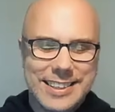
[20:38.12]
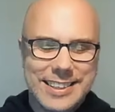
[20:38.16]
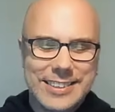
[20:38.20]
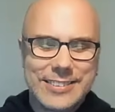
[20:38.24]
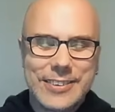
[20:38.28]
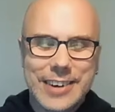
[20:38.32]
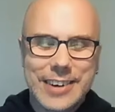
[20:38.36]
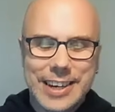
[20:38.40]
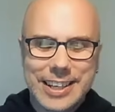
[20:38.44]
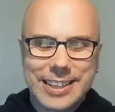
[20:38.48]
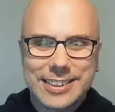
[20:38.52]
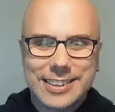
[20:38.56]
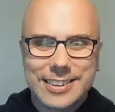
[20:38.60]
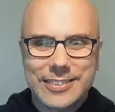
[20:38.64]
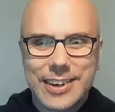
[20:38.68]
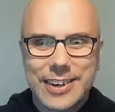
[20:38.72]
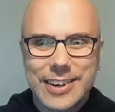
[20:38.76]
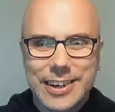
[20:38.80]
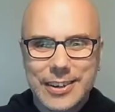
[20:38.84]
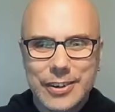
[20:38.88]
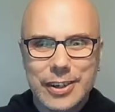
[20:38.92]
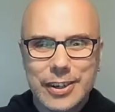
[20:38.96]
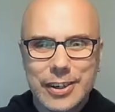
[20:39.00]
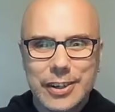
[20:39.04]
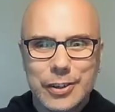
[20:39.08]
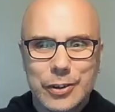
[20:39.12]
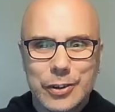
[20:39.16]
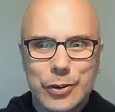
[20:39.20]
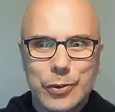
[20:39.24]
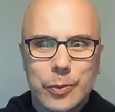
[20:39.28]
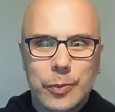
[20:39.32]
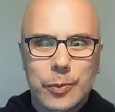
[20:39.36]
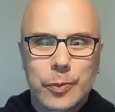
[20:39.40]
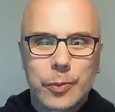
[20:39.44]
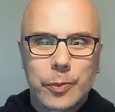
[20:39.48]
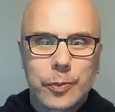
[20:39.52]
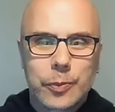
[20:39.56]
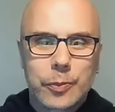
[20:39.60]
And also that's the
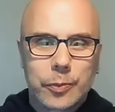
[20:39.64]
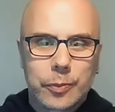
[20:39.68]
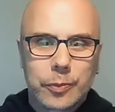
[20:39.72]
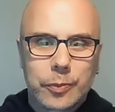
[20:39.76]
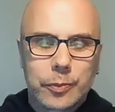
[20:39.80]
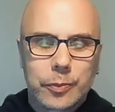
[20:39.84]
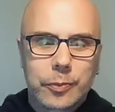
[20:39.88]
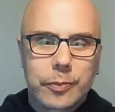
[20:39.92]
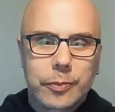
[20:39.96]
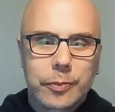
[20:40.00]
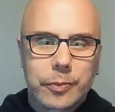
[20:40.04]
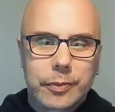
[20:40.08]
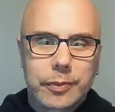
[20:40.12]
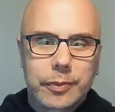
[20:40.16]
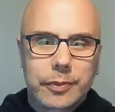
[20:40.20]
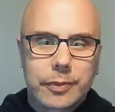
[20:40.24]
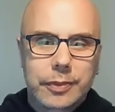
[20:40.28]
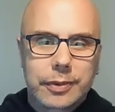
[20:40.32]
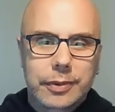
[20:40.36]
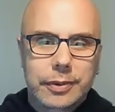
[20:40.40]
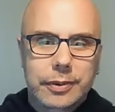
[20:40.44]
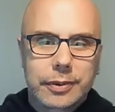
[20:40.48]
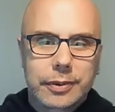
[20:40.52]
same thing of like, what's the